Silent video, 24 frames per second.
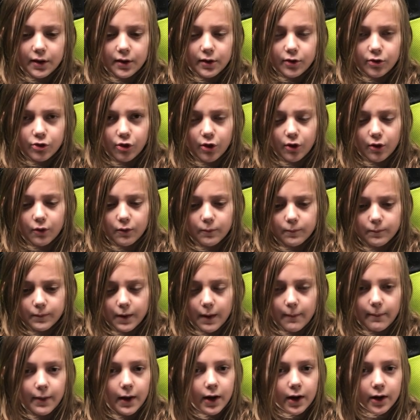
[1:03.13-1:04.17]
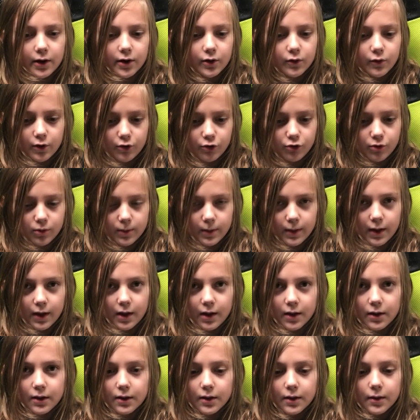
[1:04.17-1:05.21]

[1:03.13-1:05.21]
So I'm not gonna question that.